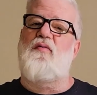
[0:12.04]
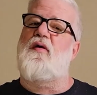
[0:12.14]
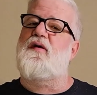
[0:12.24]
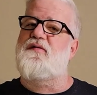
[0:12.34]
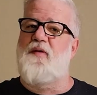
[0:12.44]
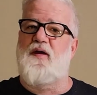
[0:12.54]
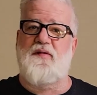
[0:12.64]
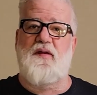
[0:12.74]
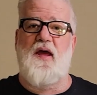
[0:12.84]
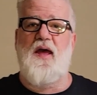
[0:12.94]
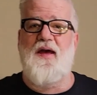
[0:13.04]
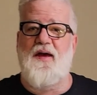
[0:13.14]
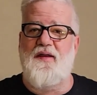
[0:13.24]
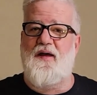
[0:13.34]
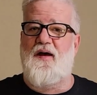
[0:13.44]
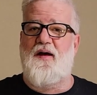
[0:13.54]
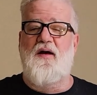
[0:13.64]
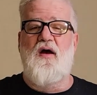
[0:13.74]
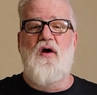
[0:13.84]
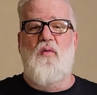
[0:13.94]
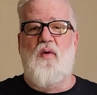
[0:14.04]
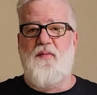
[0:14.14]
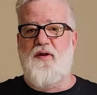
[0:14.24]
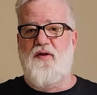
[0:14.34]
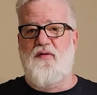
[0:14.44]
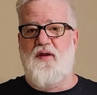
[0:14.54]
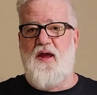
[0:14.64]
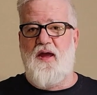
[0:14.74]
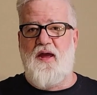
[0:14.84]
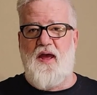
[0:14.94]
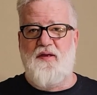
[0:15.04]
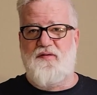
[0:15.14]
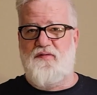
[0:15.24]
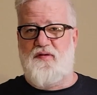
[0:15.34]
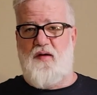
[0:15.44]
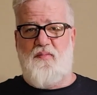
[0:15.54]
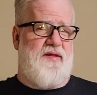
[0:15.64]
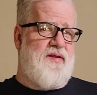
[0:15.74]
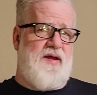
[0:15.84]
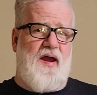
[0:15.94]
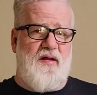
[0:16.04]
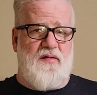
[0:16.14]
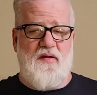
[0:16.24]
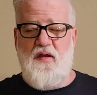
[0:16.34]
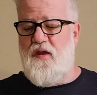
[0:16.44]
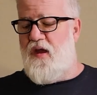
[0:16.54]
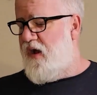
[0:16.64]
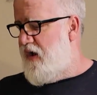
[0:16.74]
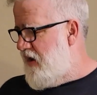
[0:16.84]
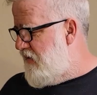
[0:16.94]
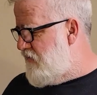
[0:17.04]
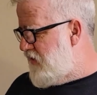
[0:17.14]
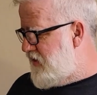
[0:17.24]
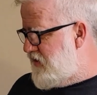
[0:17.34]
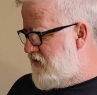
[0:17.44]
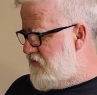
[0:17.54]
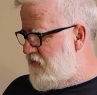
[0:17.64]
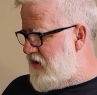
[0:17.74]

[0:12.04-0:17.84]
work. It's amazing. And what I'm going to do today, as you saw by the title, we're going to do